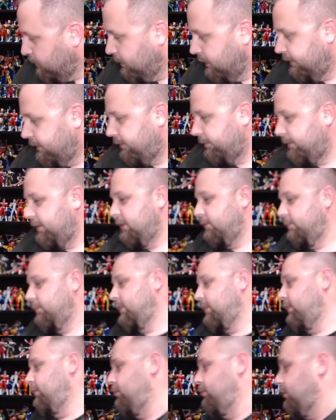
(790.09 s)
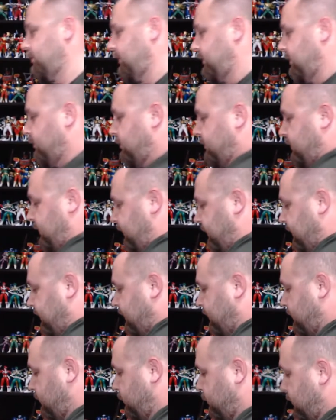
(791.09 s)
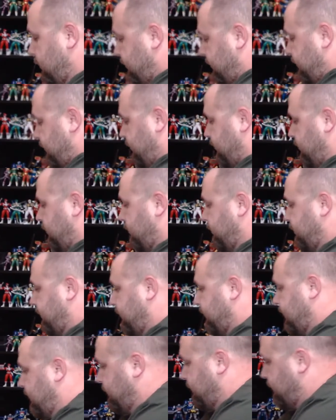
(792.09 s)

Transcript: But it's something I'm going to enjoy. Now, hold on. I want to open